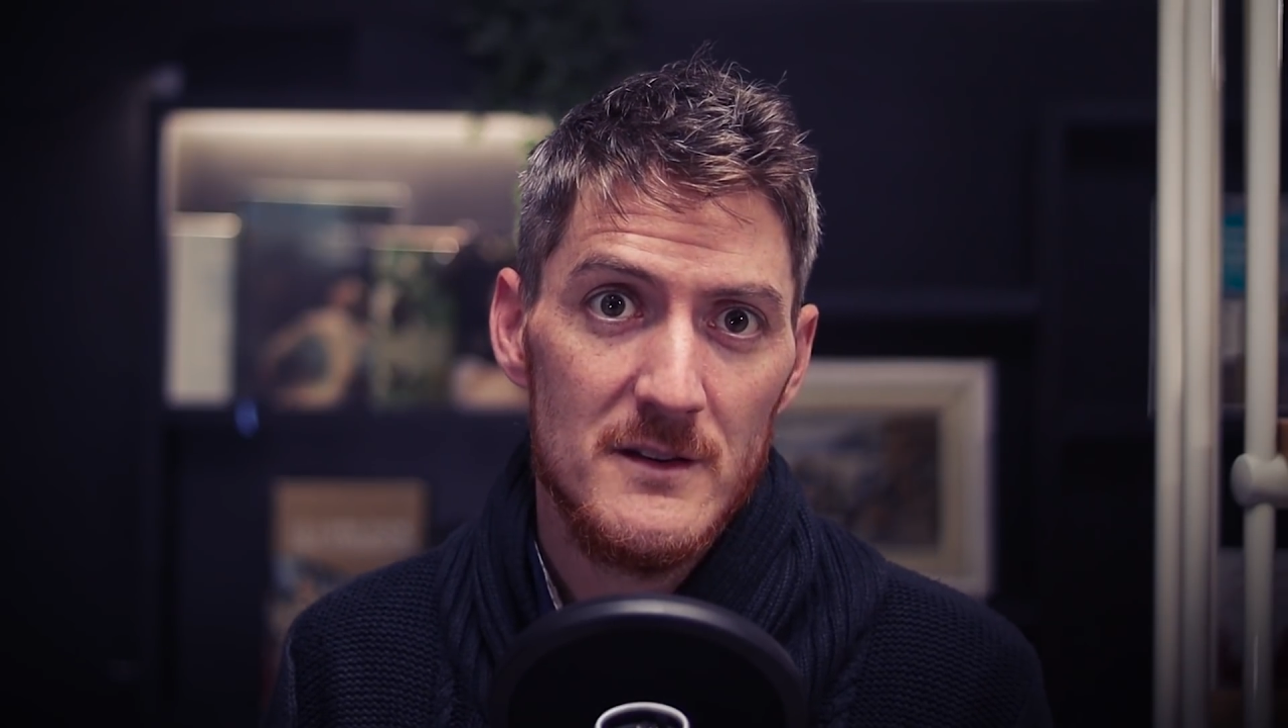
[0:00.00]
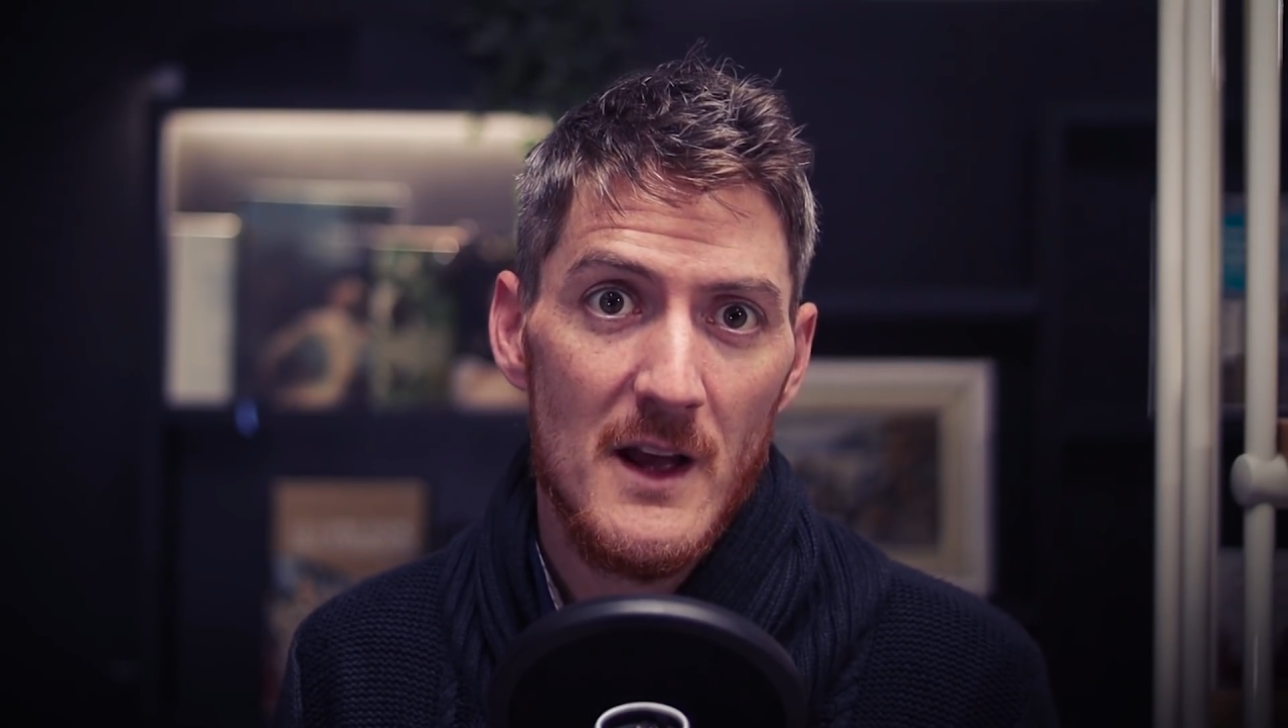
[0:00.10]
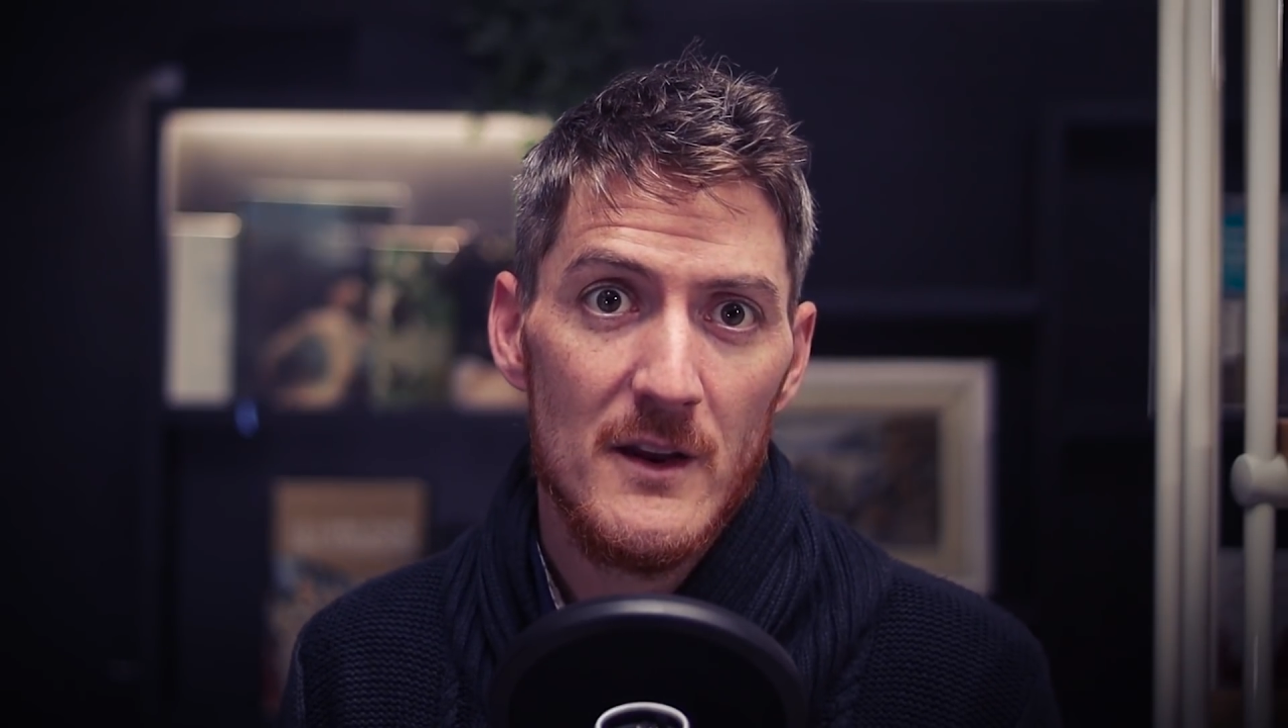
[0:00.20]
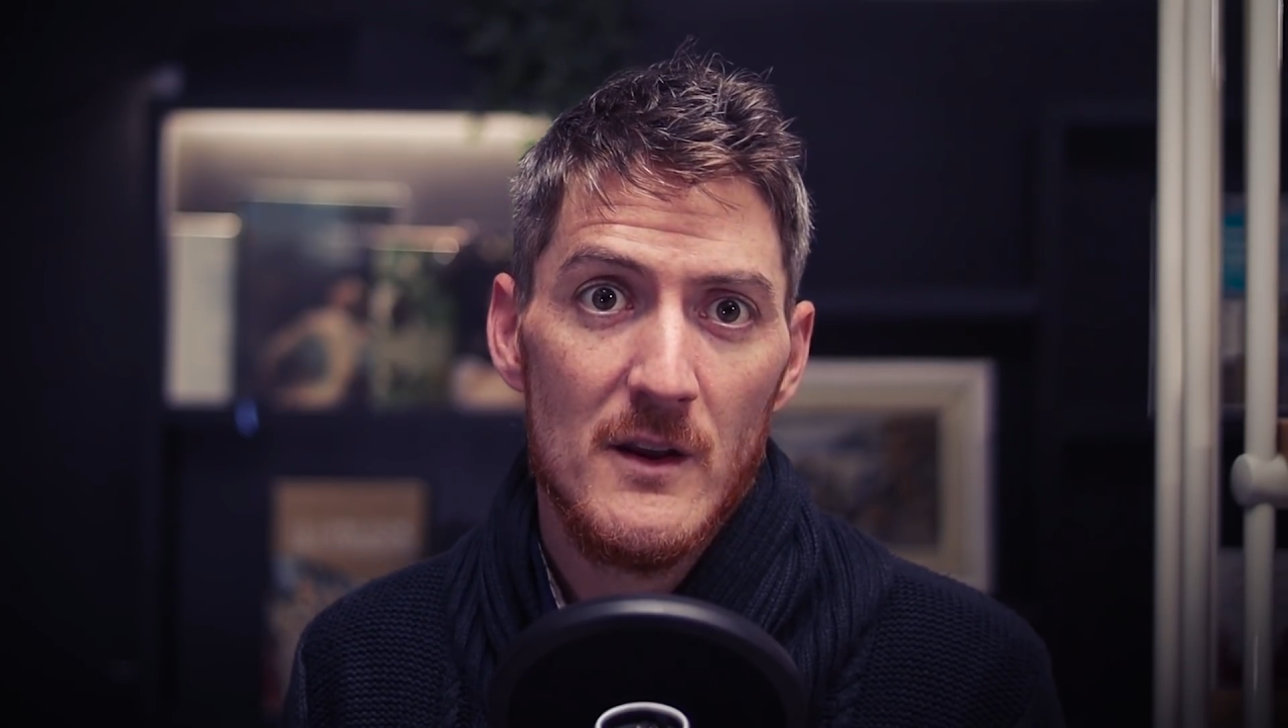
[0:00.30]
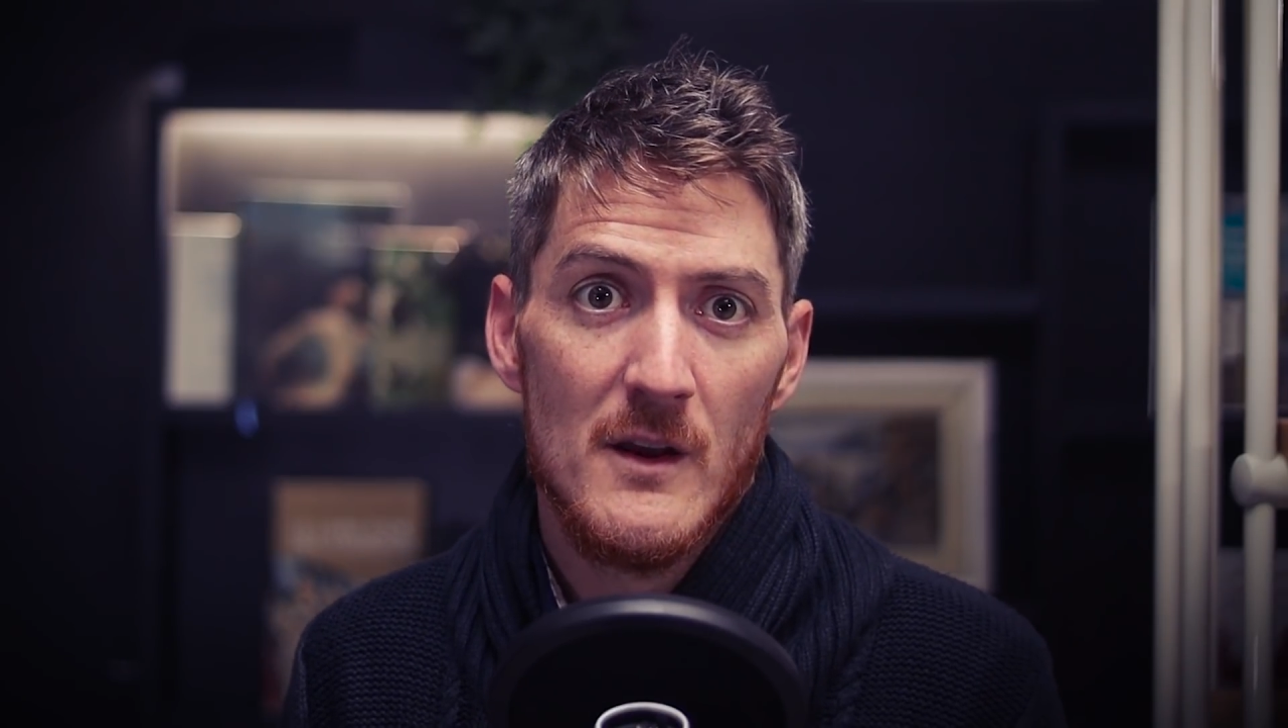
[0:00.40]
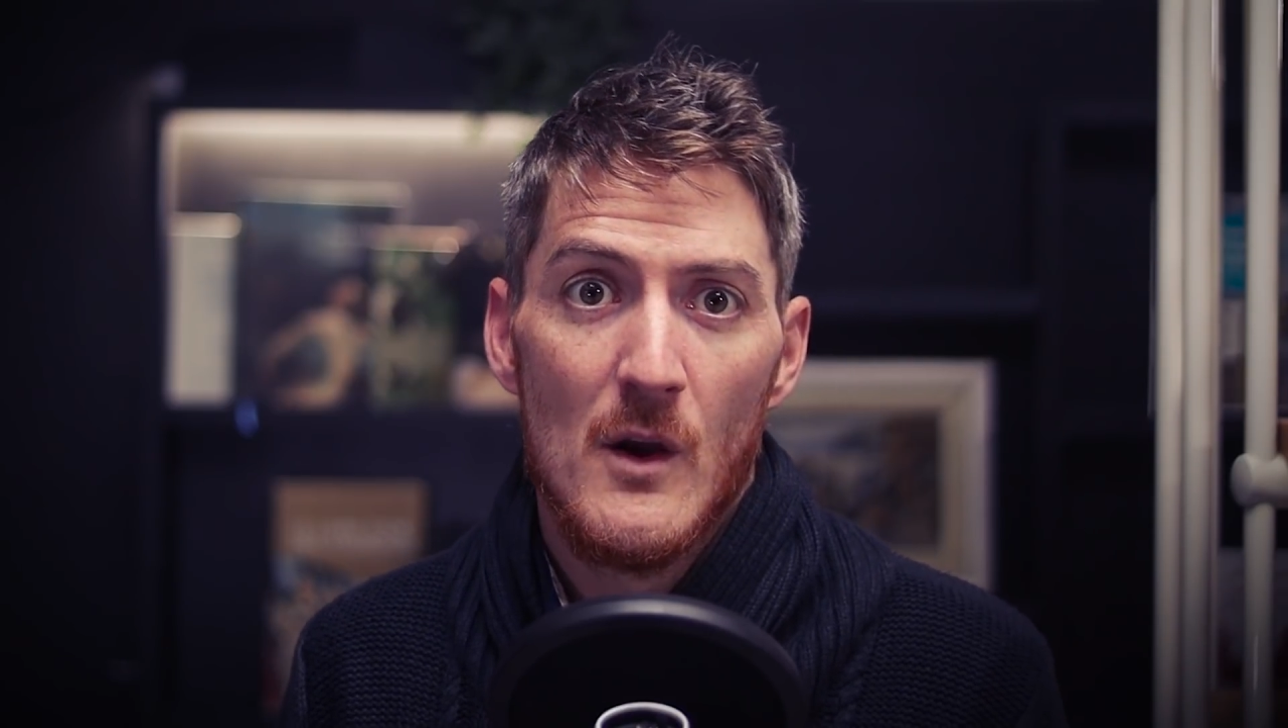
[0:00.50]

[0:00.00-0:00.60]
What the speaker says: that